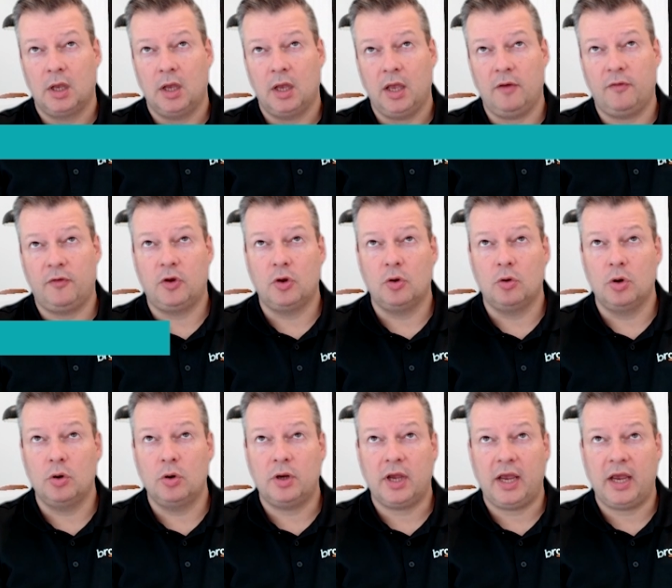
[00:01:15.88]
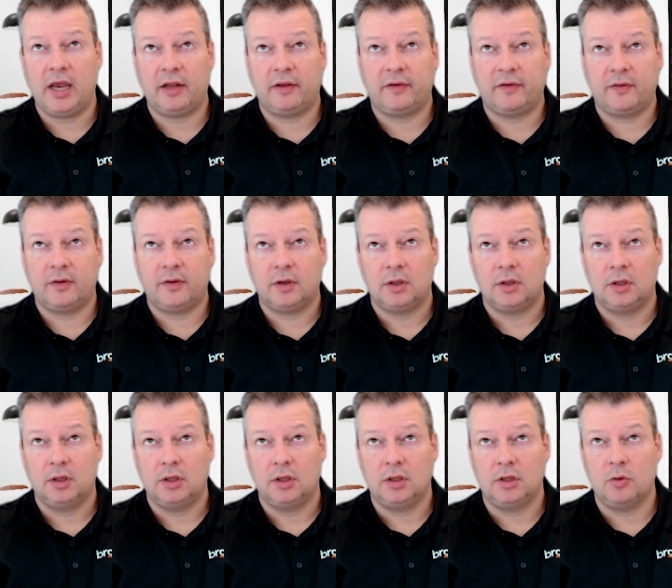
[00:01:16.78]
if you look at
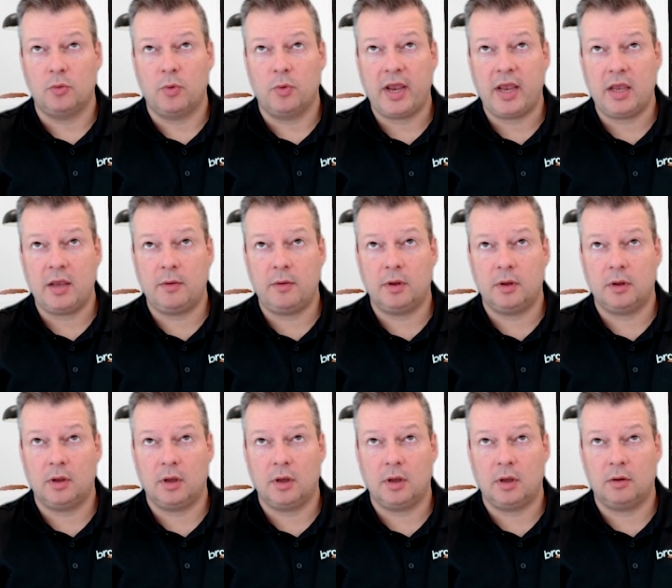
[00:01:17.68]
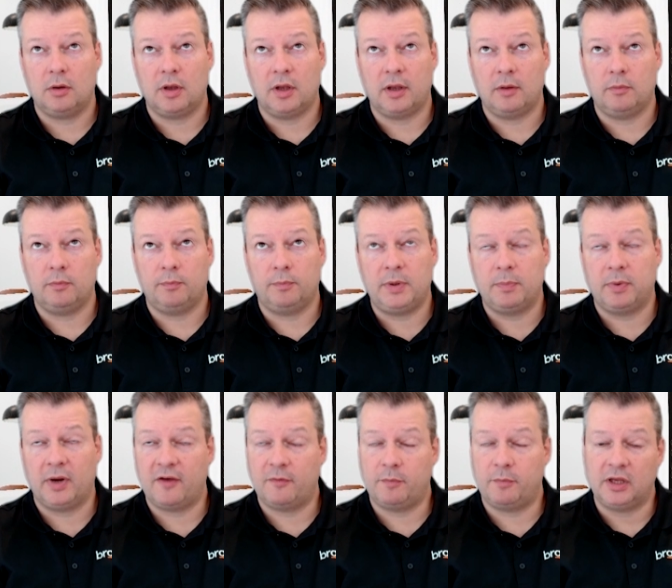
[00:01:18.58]
the way
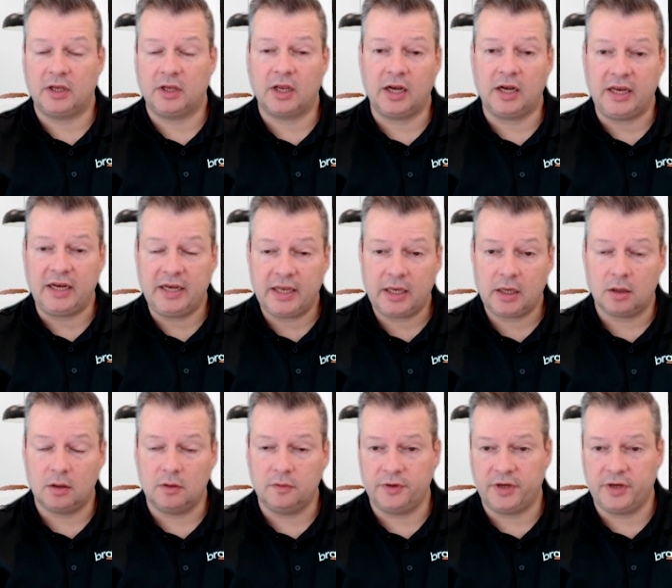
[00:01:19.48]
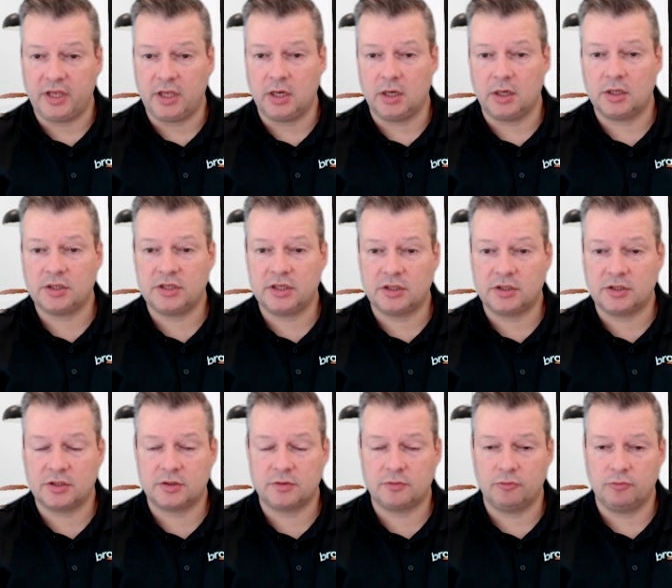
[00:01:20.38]
people have been cleaning over the years,
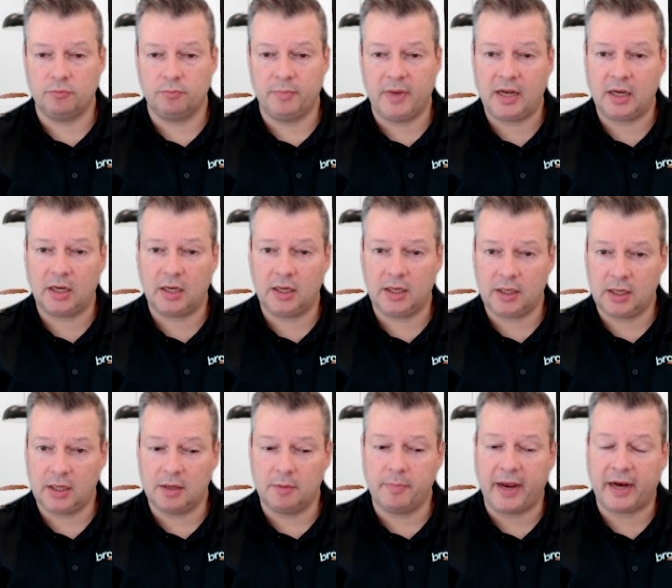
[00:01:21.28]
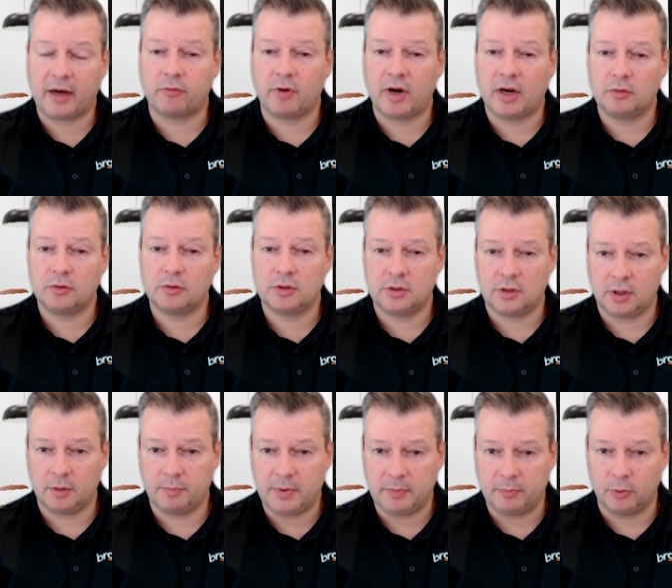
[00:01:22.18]
it's mainly in the background so
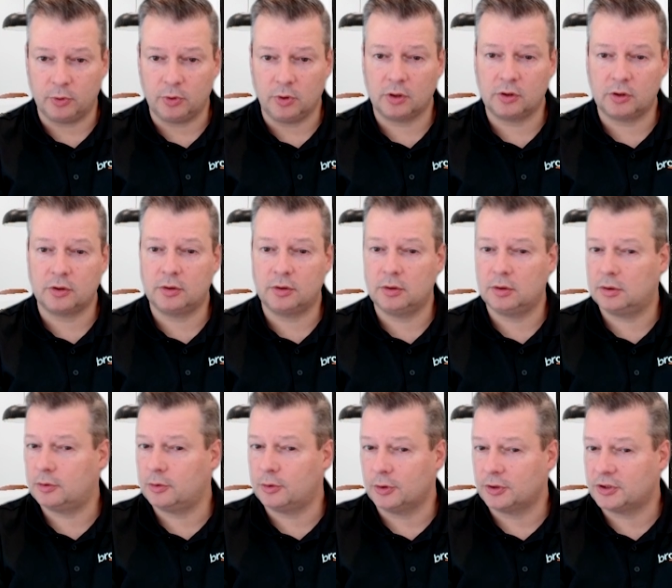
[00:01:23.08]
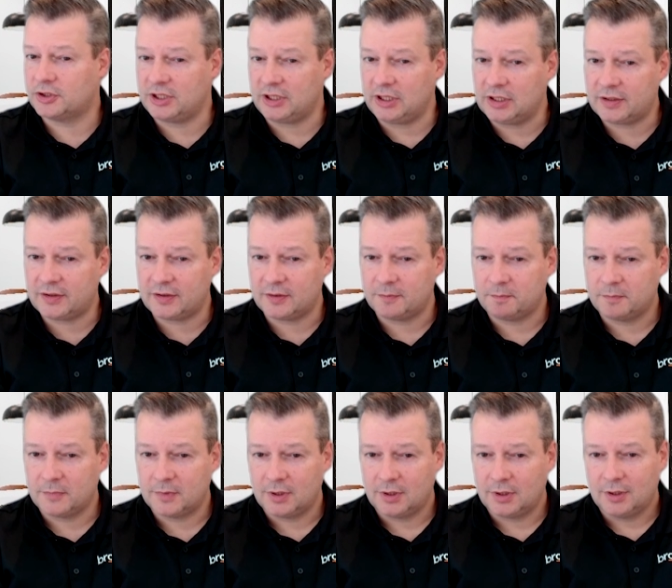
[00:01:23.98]
that people could not see it,
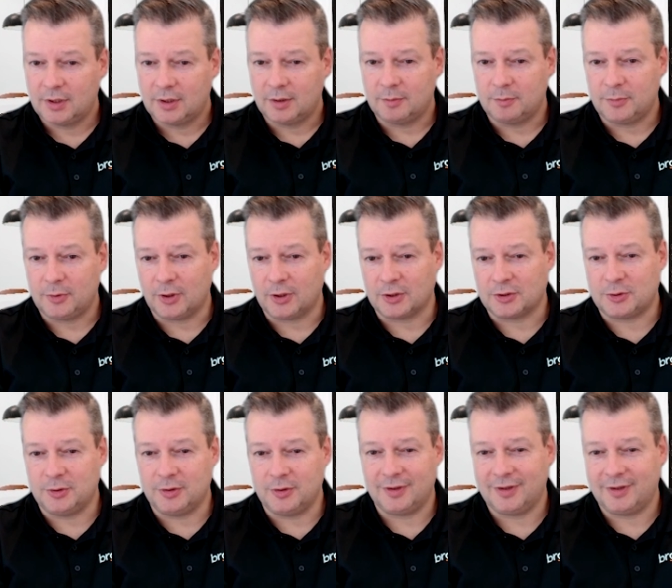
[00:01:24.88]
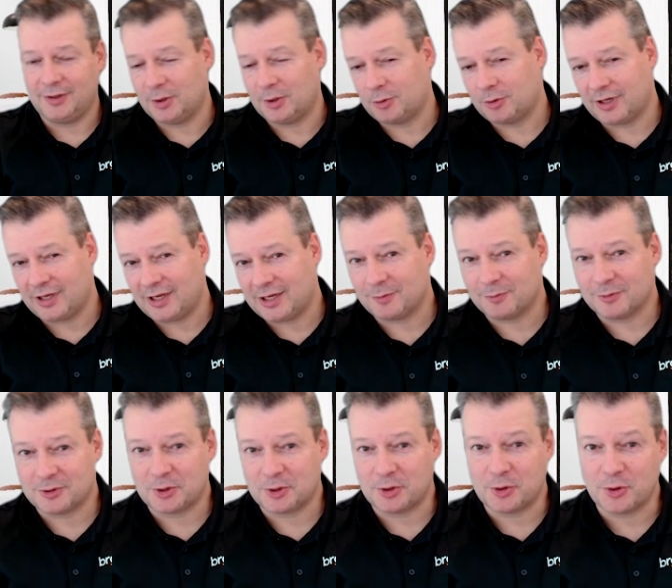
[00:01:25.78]
because cleaning
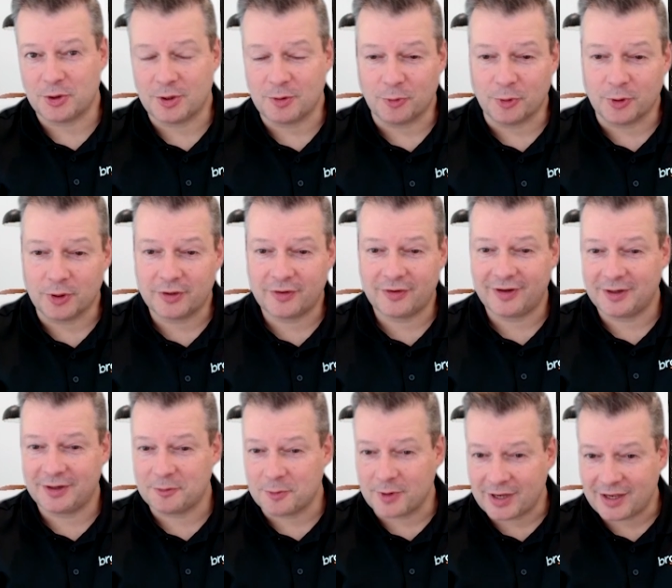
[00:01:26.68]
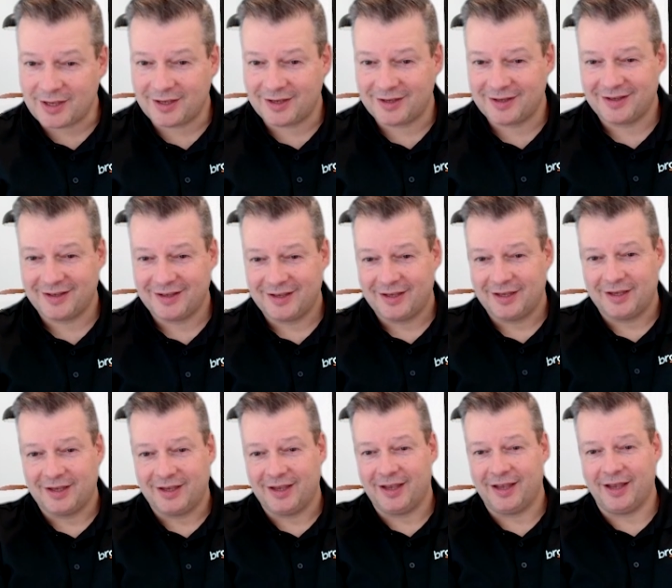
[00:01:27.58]
was a dirty word in a way.
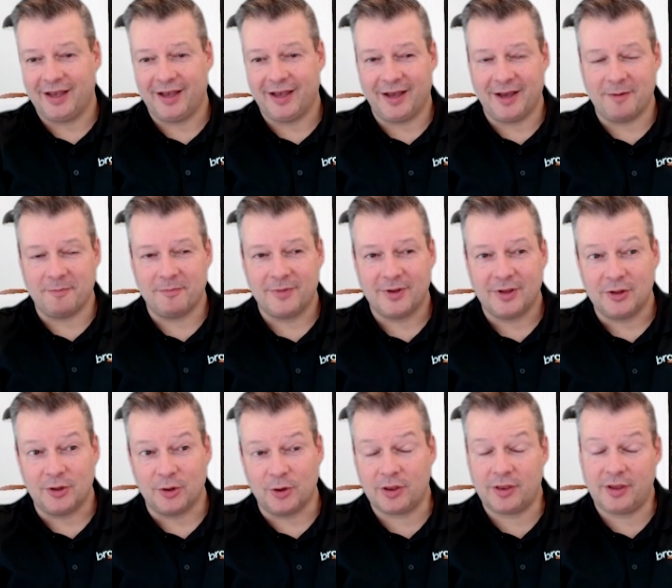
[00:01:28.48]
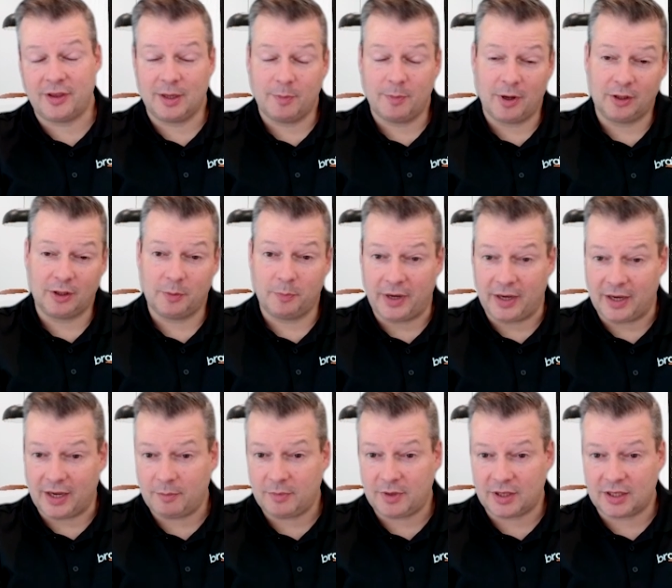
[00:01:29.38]
The good thing about the
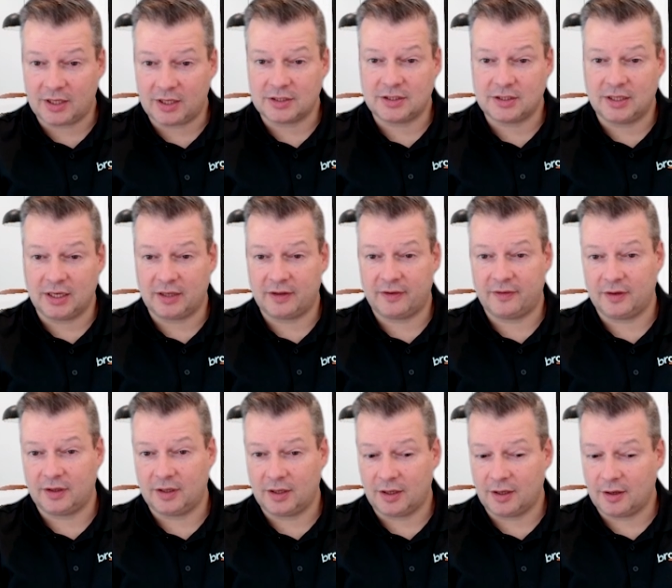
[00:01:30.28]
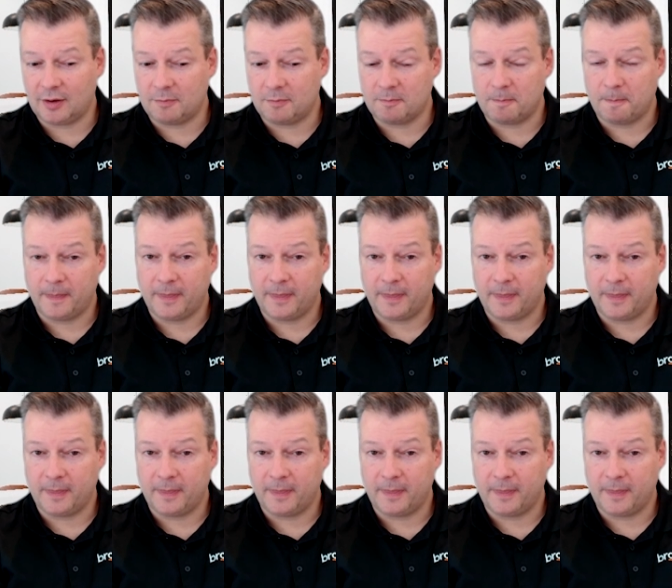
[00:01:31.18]
pandemic is that